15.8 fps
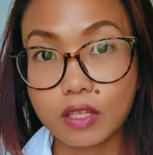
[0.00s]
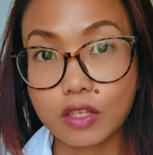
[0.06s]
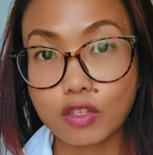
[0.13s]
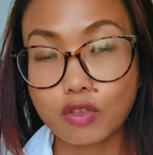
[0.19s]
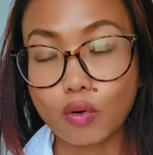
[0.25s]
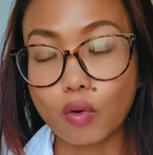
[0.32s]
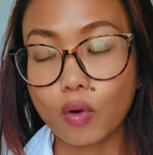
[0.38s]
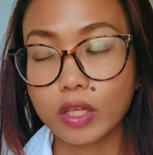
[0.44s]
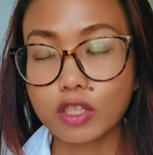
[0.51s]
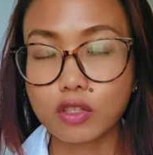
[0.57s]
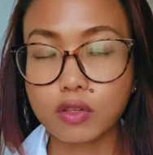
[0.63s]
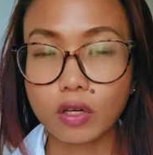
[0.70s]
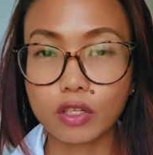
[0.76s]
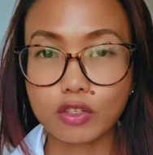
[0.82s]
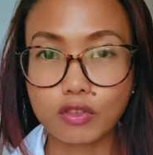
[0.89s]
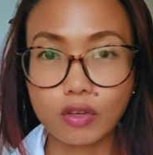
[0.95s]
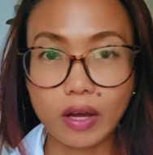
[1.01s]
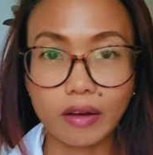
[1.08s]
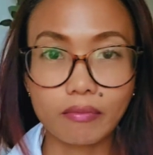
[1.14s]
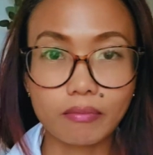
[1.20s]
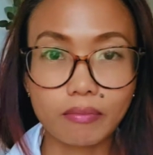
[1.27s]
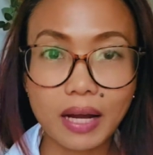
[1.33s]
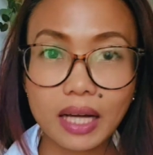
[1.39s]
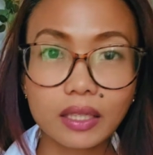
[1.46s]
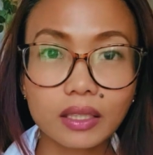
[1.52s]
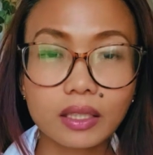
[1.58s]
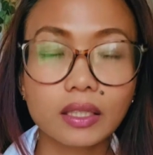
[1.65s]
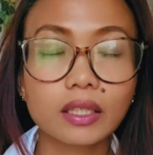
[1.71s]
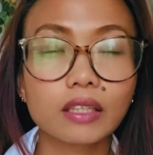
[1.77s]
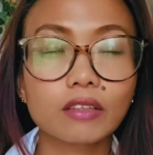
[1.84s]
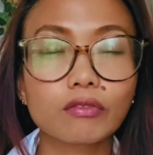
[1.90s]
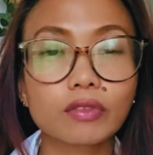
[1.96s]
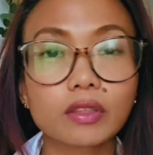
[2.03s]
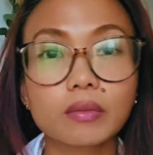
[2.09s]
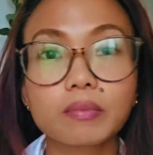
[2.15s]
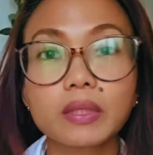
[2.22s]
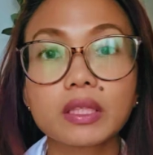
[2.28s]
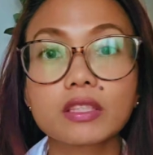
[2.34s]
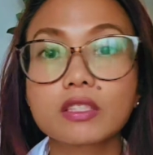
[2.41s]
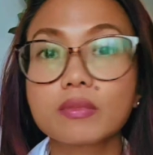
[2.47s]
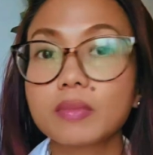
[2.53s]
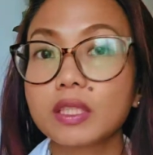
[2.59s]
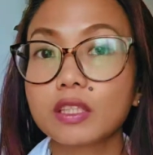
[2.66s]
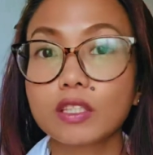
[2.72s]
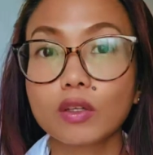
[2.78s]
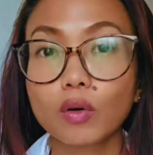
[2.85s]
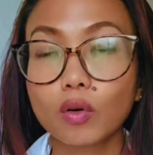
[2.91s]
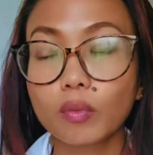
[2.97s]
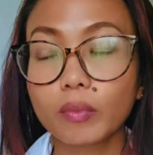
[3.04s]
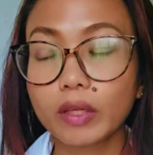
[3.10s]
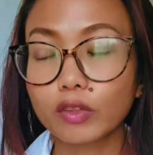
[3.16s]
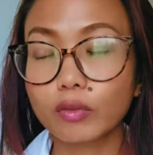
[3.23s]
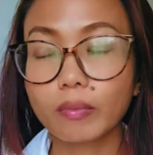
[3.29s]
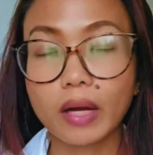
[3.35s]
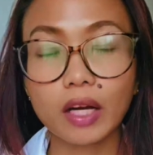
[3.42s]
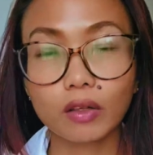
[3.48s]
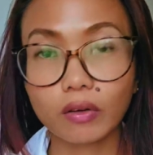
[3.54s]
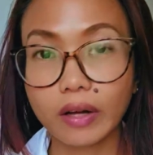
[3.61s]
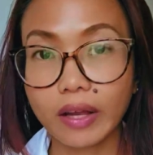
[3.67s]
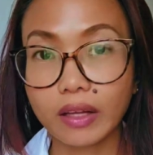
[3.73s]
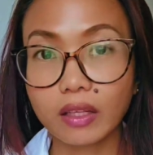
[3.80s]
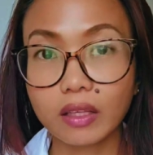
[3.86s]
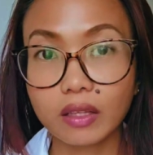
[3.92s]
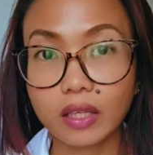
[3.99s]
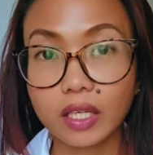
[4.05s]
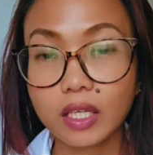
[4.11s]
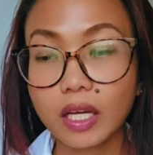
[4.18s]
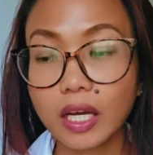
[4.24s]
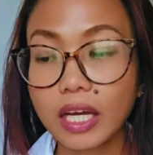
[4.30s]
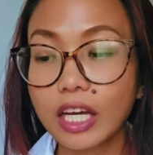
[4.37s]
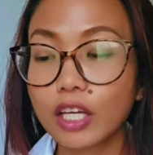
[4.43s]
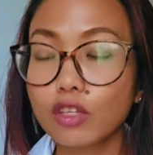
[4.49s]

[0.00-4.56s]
So as long as you have bank in Philippines, BDO, Metro Bank, or anything,